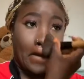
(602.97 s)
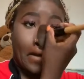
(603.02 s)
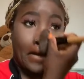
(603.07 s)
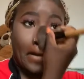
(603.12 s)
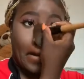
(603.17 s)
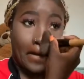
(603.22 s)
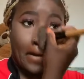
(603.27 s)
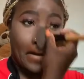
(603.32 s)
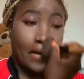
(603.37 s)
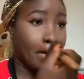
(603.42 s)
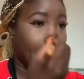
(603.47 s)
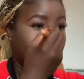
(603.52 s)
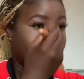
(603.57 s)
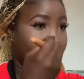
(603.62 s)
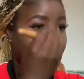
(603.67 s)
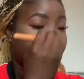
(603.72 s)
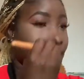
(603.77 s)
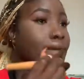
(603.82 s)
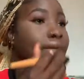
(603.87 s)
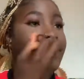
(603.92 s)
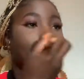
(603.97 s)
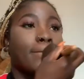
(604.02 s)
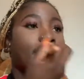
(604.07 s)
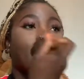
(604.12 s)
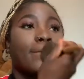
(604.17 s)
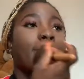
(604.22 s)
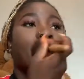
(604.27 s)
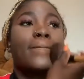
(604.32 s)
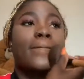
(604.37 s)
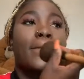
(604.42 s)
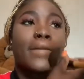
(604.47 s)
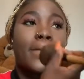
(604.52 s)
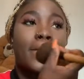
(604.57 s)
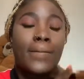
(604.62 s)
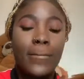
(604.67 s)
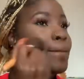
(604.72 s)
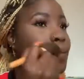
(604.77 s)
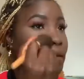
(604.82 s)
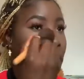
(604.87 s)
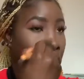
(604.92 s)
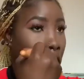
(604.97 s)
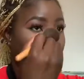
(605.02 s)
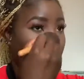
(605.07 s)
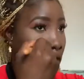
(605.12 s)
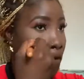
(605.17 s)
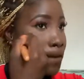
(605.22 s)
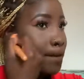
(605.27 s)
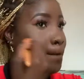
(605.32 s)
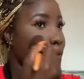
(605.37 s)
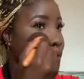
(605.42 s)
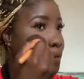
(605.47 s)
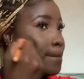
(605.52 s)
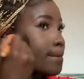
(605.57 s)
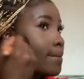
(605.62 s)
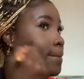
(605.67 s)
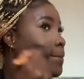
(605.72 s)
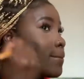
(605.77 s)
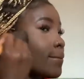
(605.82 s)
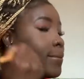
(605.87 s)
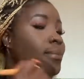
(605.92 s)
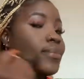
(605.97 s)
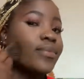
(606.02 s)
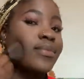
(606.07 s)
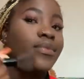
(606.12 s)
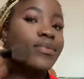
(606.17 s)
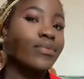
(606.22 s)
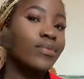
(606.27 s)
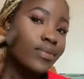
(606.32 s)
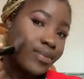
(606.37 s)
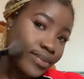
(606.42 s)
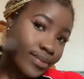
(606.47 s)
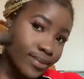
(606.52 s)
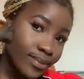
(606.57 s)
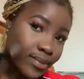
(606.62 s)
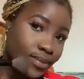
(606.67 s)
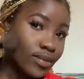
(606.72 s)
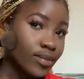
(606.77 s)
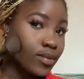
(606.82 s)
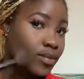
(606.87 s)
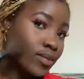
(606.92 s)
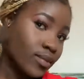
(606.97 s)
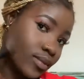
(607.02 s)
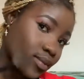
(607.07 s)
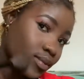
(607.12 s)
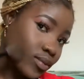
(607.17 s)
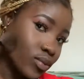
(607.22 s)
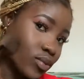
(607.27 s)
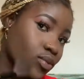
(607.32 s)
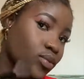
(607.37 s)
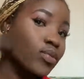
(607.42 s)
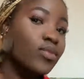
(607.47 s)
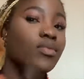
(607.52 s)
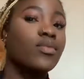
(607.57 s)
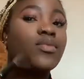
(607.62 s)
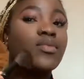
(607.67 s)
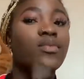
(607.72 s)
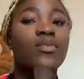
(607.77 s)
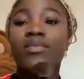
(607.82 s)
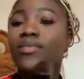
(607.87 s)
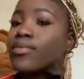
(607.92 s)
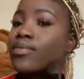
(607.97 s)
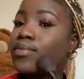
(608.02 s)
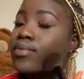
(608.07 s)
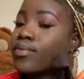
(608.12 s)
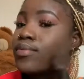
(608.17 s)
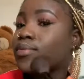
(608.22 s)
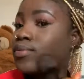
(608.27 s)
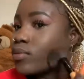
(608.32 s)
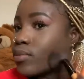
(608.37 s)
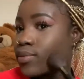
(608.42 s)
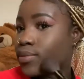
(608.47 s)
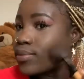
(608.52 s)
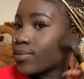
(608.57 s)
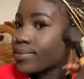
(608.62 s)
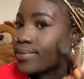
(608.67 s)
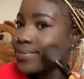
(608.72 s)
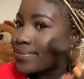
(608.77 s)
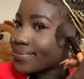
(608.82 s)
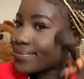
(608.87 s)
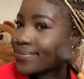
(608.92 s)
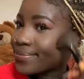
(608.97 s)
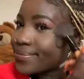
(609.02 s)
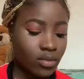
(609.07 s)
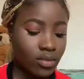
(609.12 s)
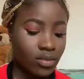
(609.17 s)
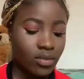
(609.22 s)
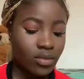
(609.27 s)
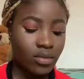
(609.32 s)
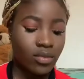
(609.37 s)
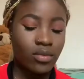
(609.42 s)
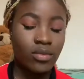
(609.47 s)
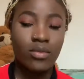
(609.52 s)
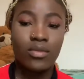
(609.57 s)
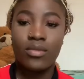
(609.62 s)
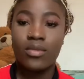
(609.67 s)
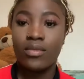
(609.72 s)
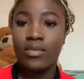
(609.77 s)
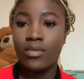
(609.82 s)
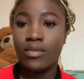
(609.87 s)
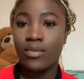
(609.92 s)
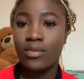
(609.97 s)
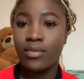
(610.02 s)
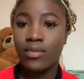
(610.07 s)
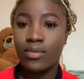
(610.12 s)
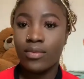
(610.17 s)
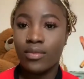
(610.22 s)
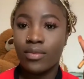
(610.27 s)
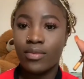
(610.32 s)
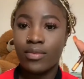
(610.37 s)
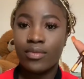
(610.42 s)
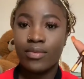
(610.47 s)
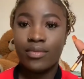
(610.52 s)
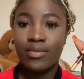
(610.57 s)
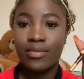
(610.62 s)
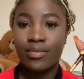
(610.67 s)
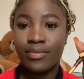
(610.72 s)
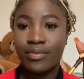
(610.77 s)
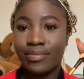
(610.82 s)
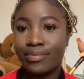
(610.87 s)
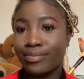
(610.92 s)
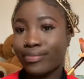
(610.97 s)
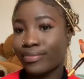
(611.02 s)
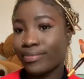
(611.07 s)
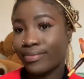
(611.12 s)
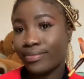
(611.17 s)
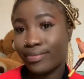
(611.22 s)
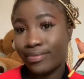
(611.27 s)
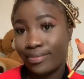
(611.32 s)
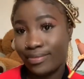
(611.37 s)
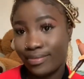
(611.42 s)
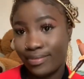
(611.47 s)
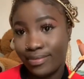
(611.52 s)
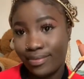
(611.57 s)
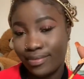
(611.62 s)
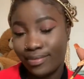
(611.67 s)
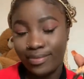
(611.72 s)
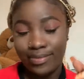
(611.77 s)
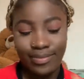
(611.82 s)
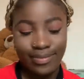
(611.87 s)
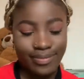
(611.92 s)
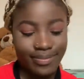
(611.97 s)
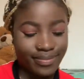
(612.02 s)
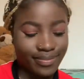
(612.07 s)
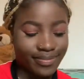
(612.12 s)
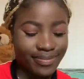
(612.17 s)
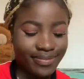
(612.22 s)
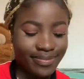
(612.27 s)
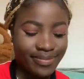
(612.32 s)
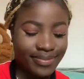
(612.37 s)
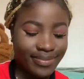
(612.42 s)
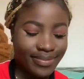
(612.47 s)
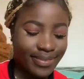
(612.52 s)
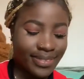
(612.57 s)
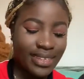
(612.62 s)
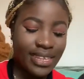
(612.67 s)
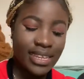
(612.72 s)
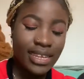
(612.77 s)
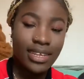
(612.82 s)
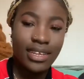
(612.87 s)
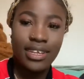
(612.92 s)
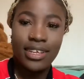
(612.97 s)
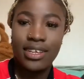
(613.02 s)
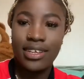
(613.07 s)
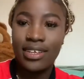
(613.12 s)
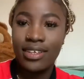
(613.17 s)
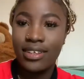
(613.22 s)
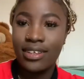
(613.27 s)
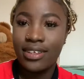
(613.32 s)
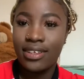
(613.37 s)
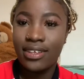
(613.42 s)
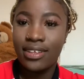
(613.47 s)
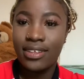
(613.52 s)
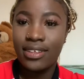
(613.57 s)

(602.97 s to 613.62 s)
part. This is my best part of the makeup, applying my compact powder. I feel it blends everything out. Please don't mind my pencil, guys.